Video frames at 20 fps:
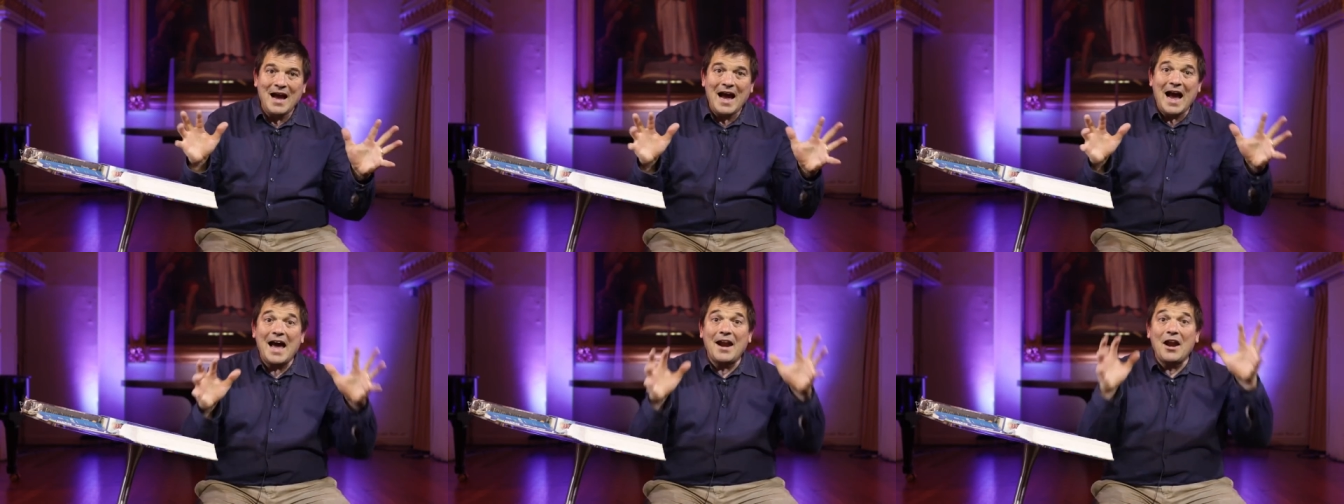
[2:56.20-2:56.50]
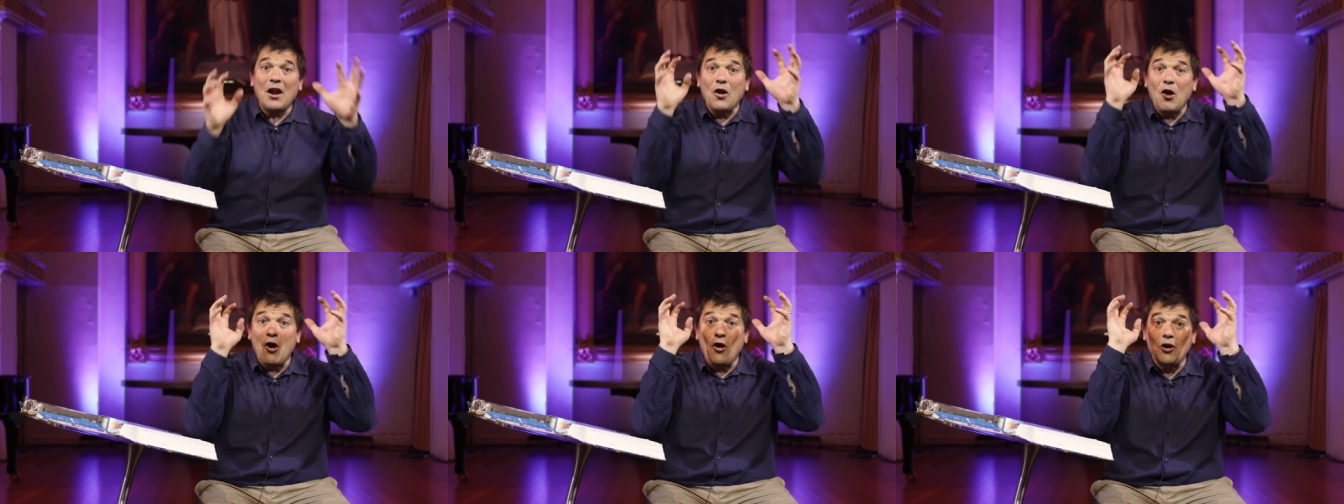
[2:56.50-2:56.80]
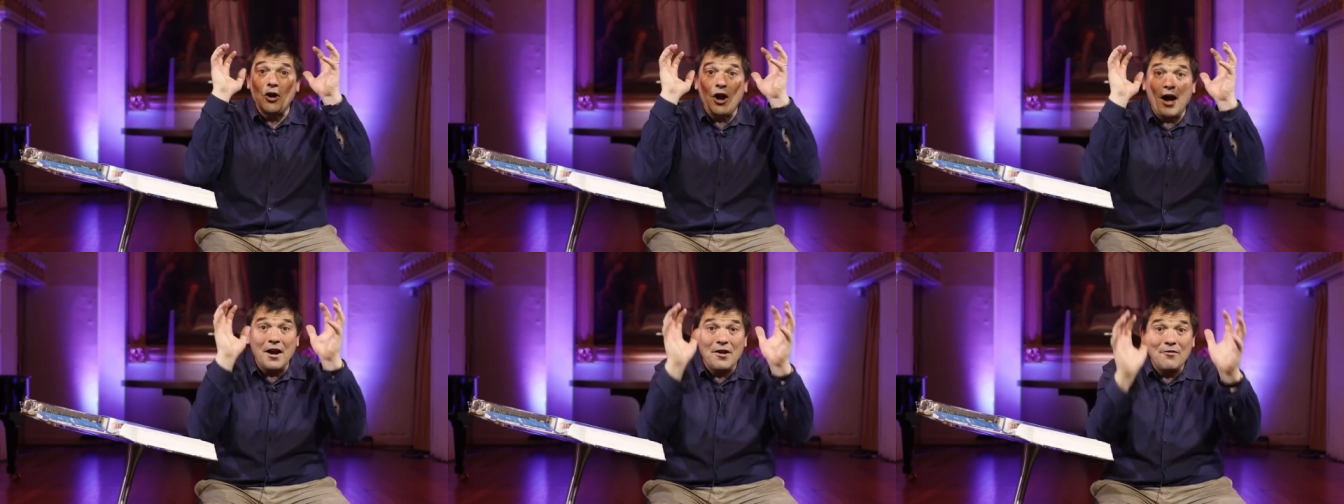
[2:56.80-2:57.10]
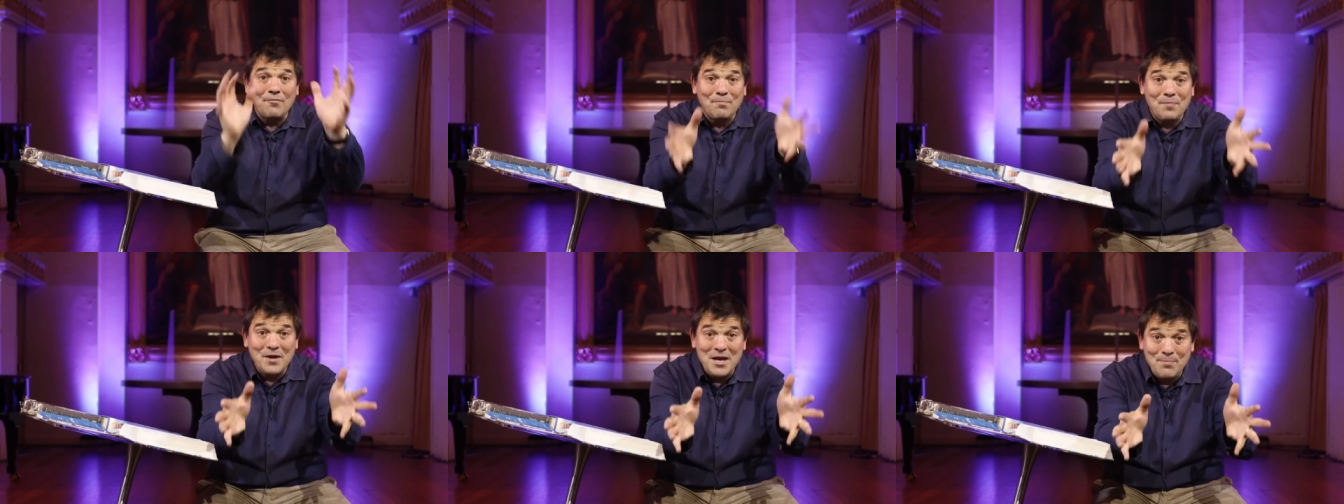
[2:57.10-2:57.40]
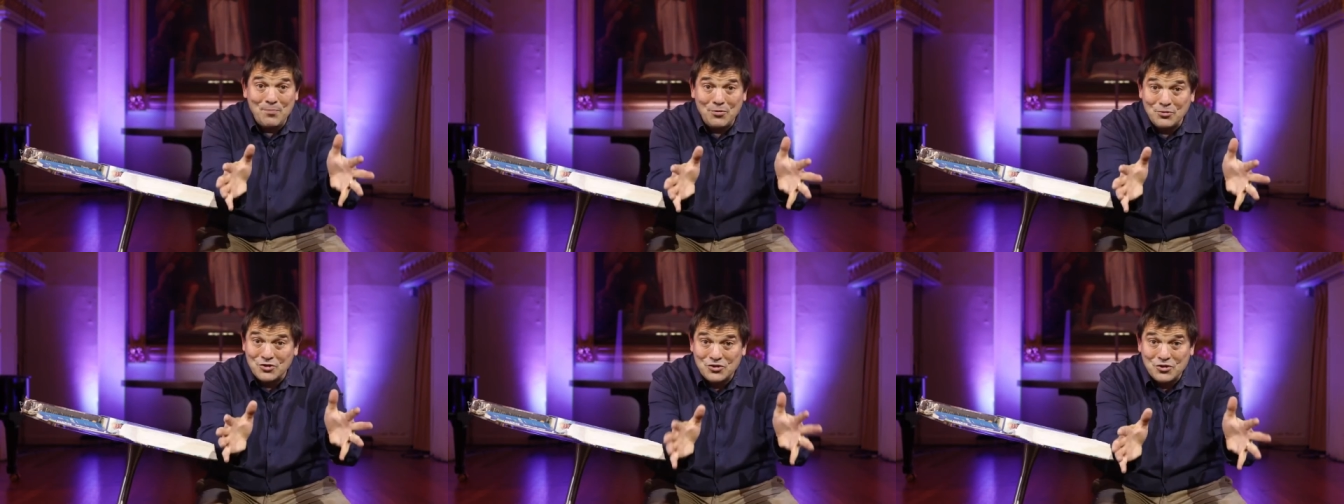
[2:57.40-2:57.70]
And a long line of
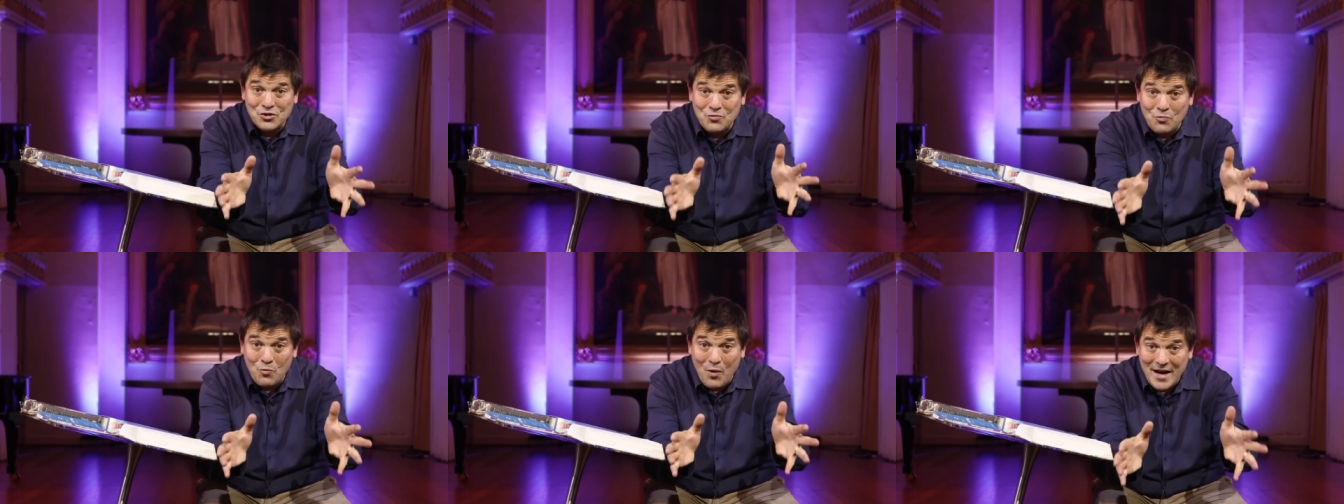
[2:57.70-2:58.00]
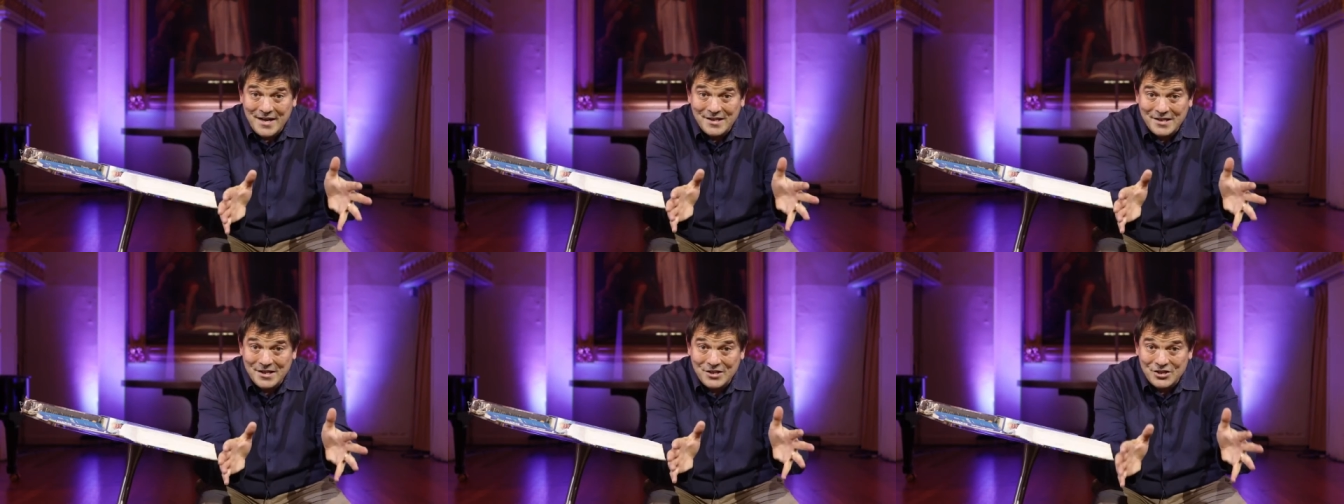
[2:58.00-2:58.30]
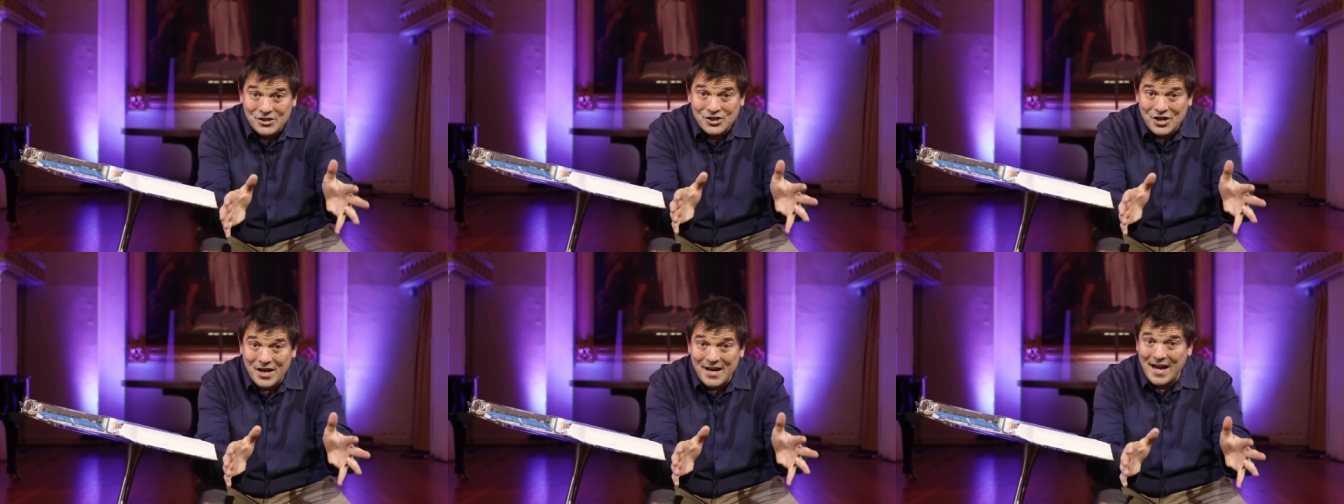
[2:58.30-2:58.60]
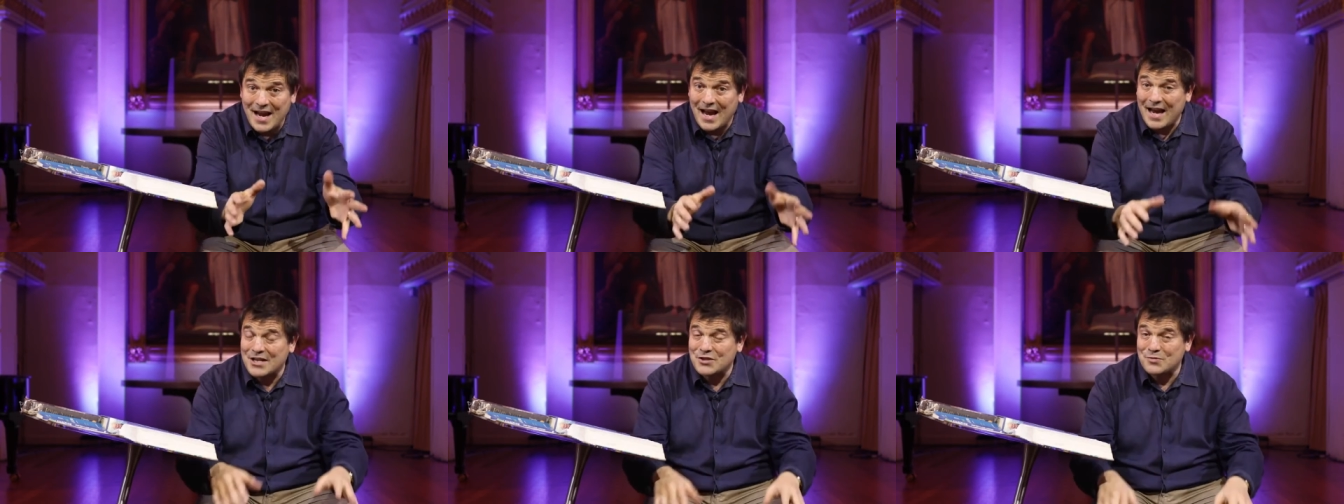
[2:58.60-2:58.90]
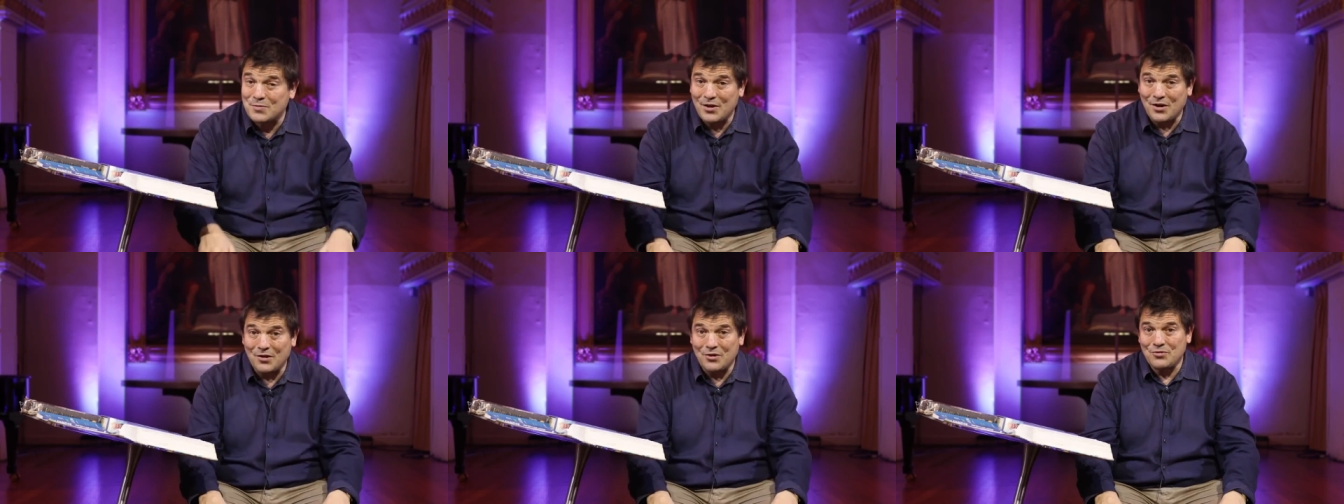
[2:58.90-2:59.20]
people stood waiting to shake hands
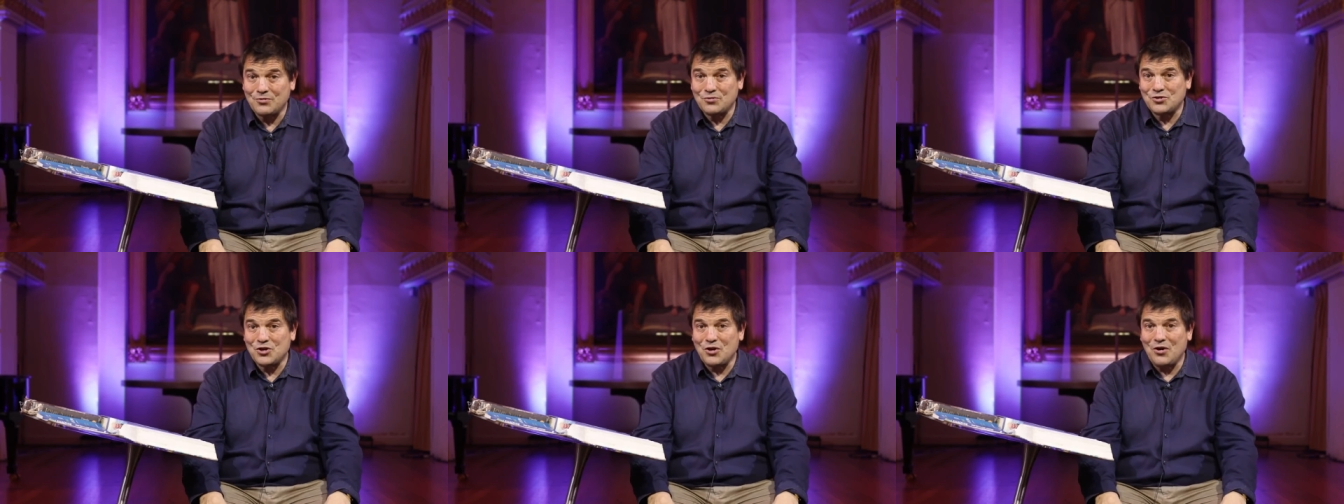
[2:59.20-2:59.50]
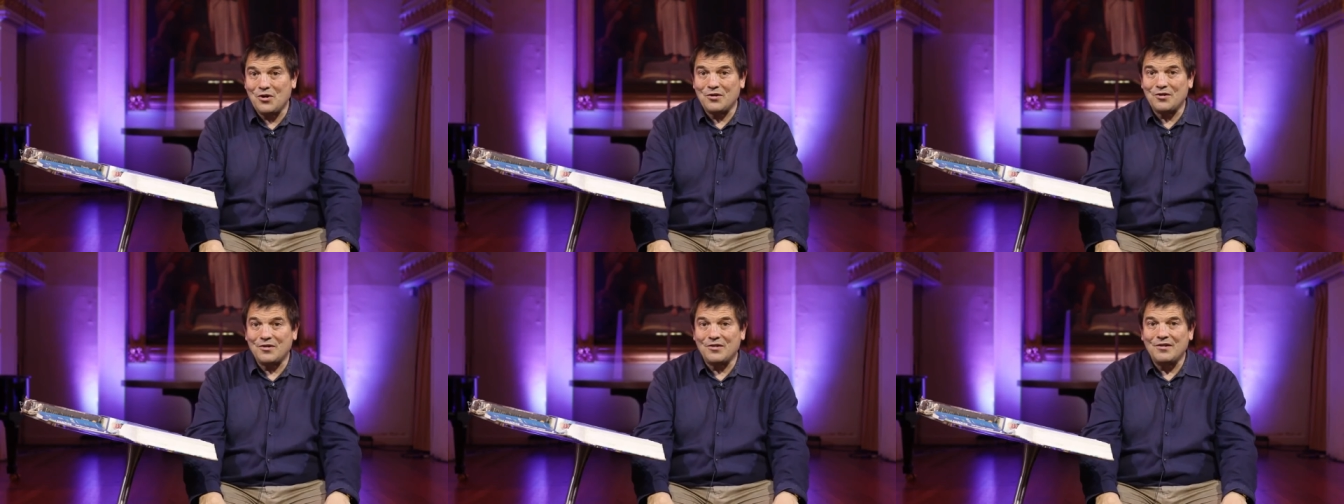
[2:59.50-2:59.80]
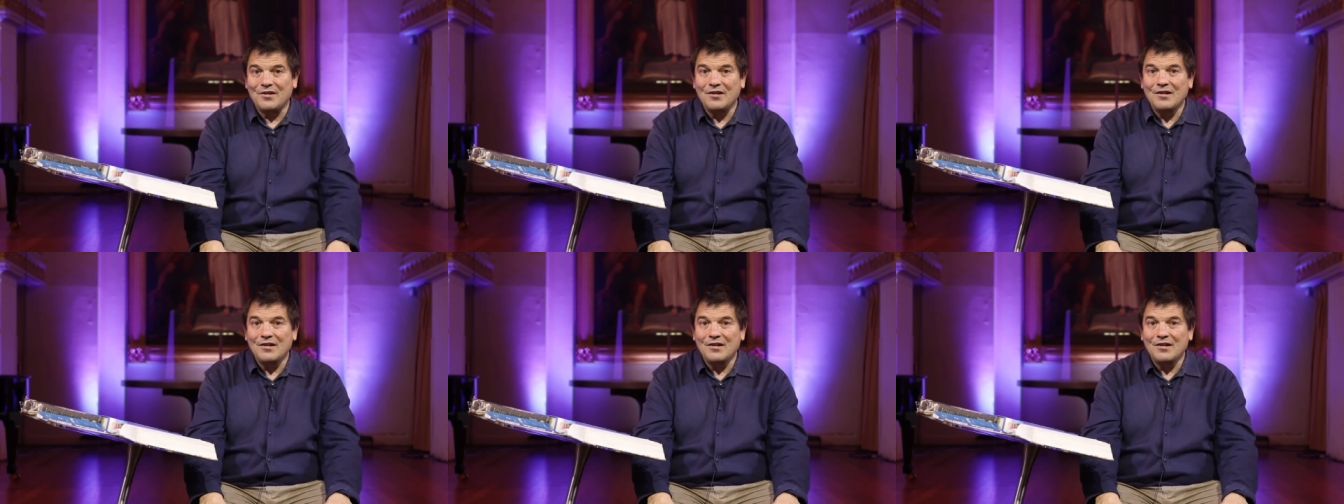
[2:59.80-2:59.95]
with Uncle John.